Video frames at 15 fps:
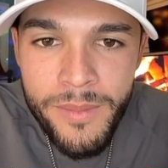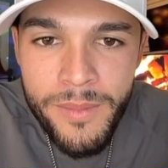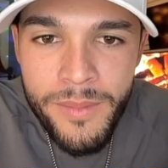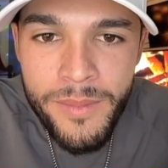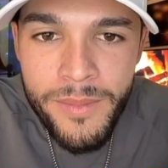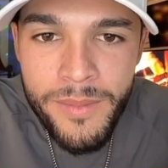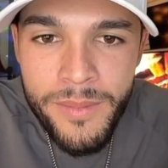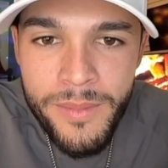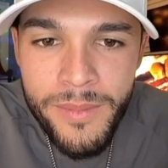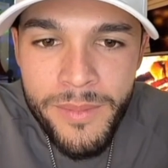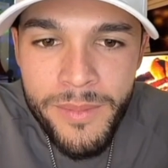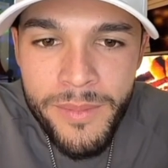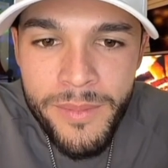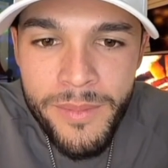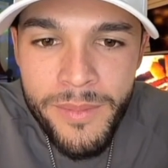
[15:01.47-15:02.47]

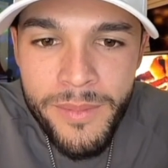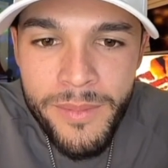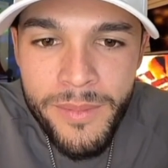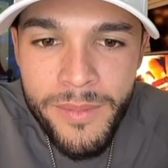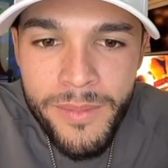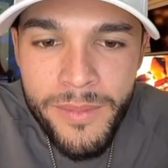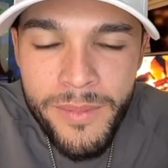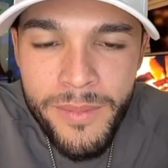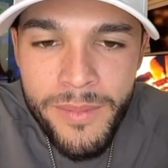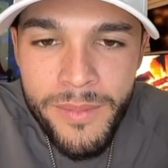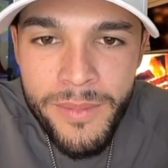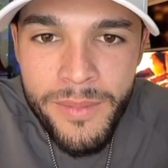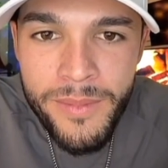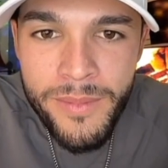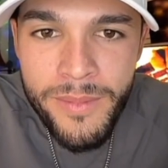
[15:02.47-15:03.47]

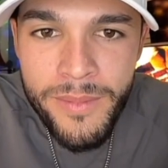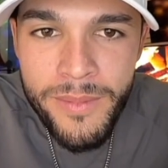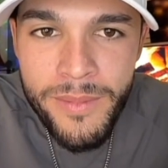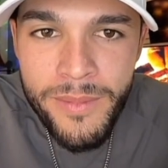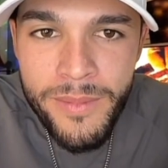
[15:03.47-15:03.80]
(not speaking)